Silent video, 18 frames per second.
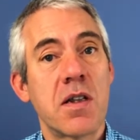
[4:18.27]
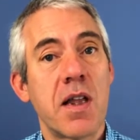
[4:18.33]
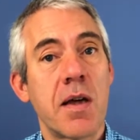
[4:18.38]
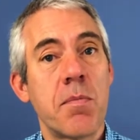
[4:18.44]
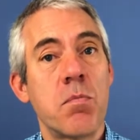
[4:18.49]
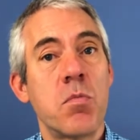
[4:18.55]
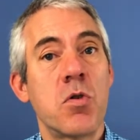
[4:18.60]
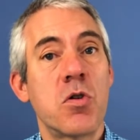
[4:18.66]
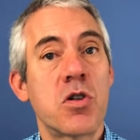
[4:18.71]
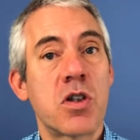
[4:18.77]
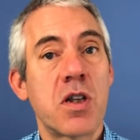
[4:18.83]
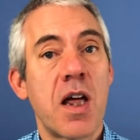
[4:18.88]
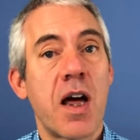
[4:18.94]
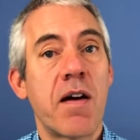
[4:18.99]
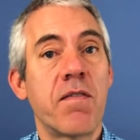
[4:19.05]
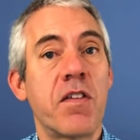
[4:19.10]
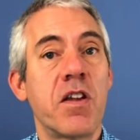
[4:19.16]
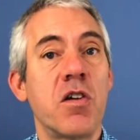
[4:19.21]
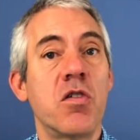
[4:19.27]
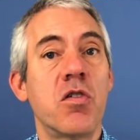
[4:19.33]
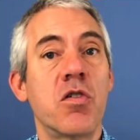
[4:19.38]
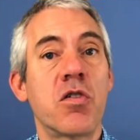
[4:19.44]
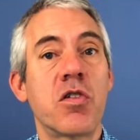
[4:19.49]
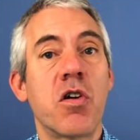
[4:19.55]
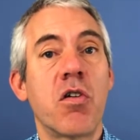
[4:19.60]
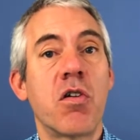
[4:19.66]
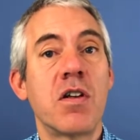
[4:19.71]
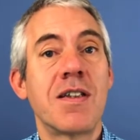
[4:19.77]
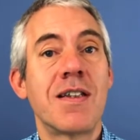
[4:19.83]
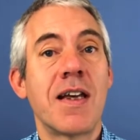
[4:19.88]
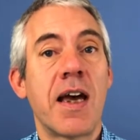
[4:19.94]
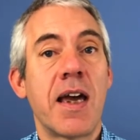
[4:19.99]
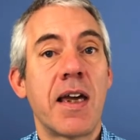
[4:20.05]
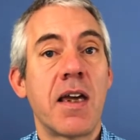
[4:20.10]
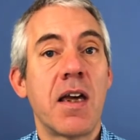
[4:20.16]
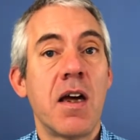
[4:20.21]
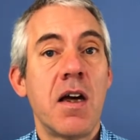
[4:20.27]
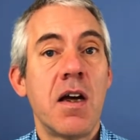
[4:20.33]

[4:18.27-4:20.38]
they must have the authority